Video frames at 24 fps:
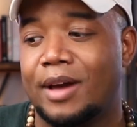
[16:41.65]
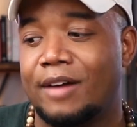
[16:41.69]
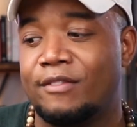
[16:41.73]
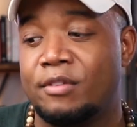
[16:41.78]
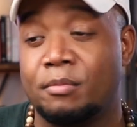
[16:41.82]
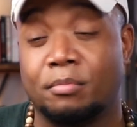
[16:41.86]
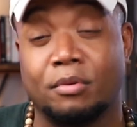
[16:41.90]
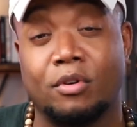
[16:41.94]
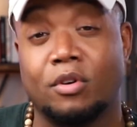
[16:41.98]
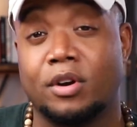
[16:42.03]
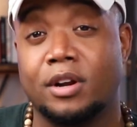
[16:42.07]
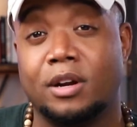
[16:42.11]

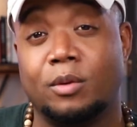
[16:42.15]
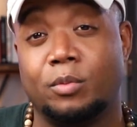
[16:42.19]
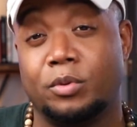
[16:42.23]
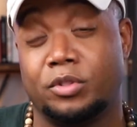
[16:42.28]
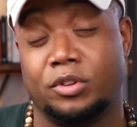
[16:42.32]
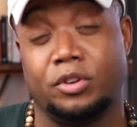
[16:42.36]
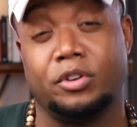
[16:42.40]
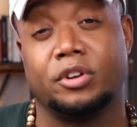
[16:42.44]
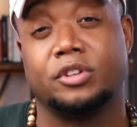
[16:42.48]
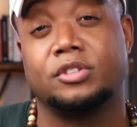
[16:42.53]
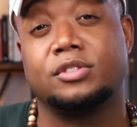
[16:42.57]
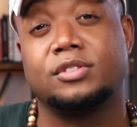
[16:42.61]
haven't broken up
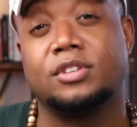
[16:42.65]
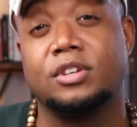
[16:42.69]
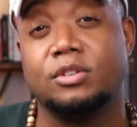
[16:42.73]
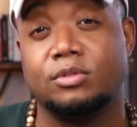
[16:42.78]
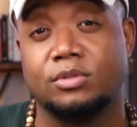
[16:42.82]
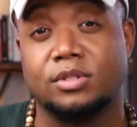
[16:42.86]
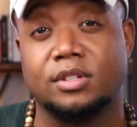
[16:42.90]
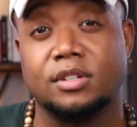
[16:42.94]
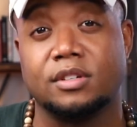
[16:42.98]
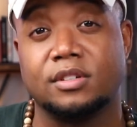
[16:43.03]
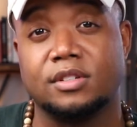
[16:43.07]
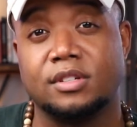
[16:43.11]
with your
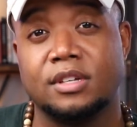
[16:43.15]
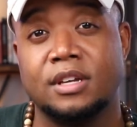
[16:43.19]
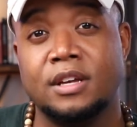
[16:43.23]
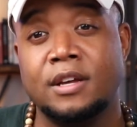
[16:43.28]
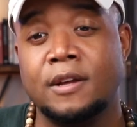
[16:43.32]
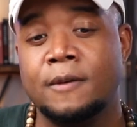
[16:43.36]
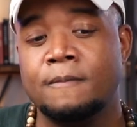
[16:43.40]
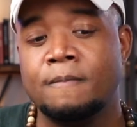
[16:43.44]
excuses.